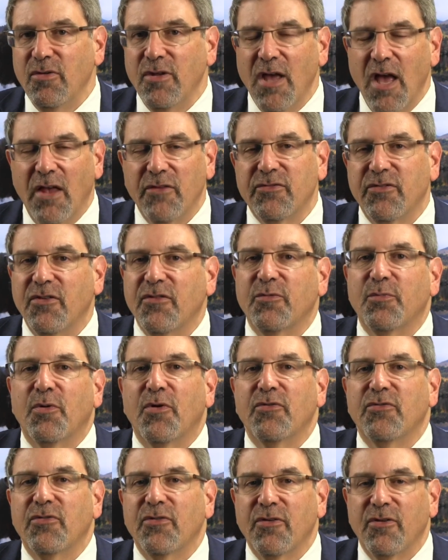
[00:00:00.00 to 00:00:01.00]
Yes, this
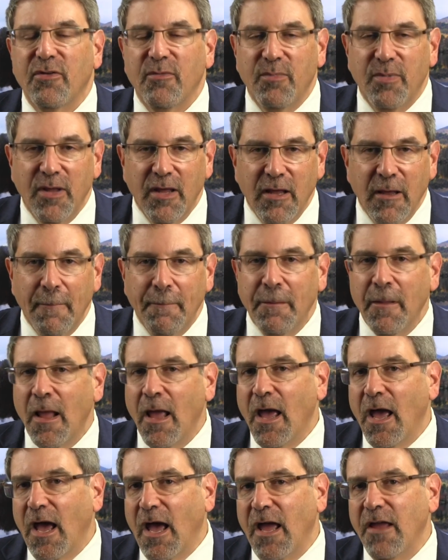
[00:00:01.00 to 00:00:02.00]
person could be
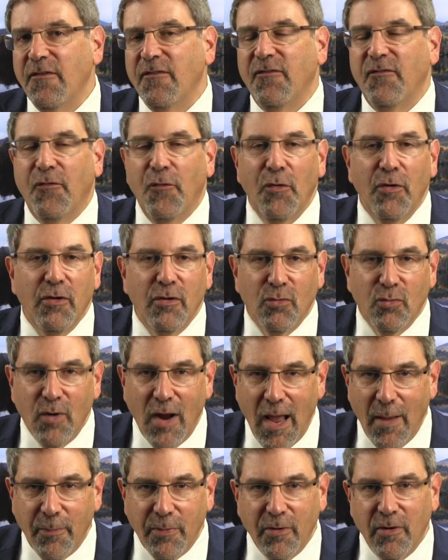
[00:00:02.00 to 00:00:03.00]
a foil
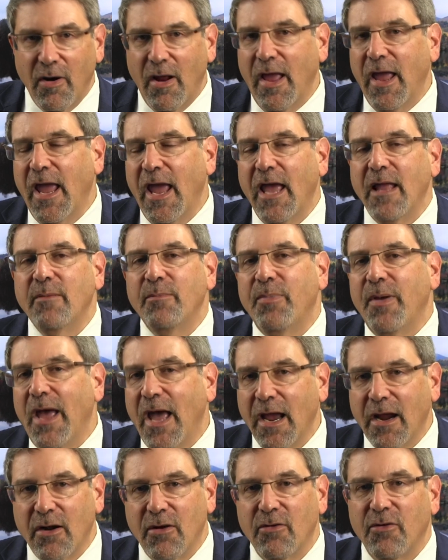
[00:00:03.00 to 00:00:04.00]
wrapper, a hand
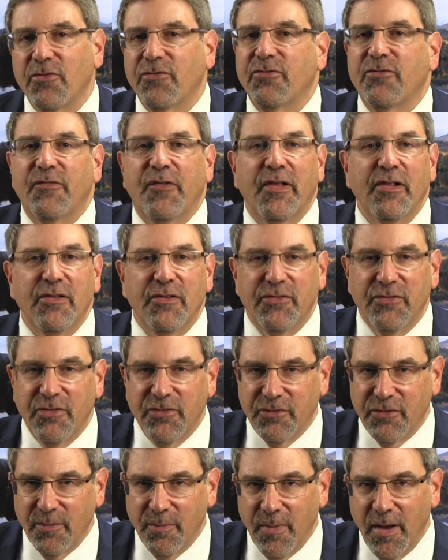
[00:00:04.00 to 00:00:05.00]
packer, a surveillance
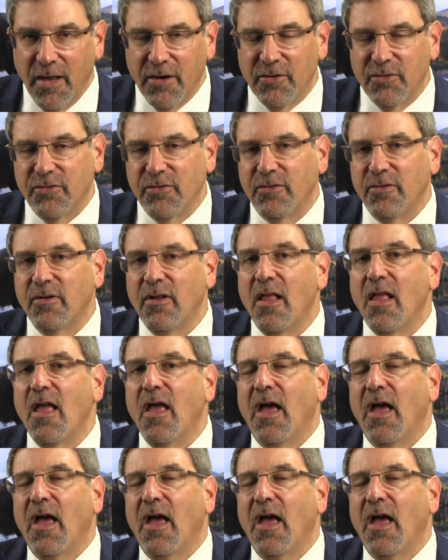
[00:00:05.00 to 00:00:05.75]
system monitor,